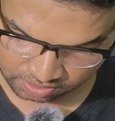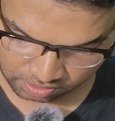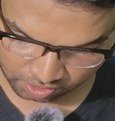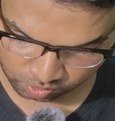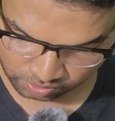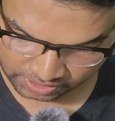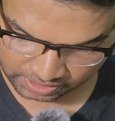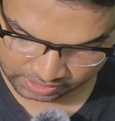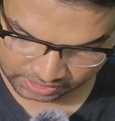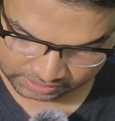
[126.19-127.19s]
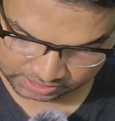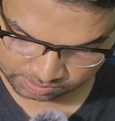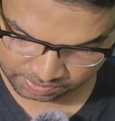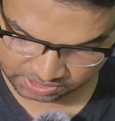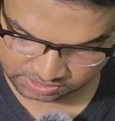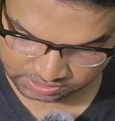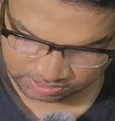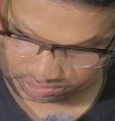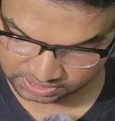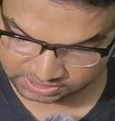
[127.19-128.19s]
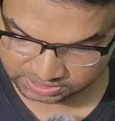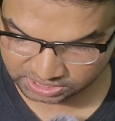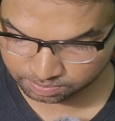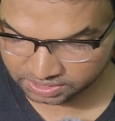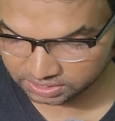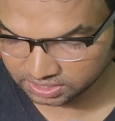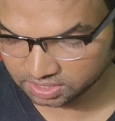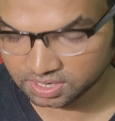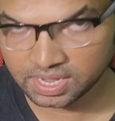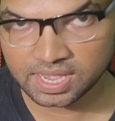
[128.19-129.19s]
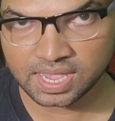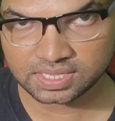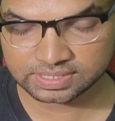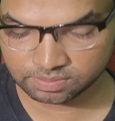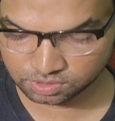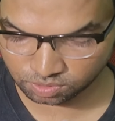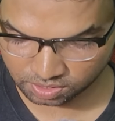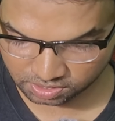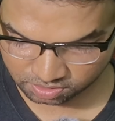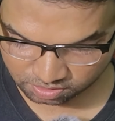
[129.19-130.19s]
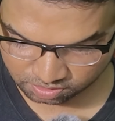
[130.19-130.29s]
Not only attack this piece, there is a checkmate threat on h7 square.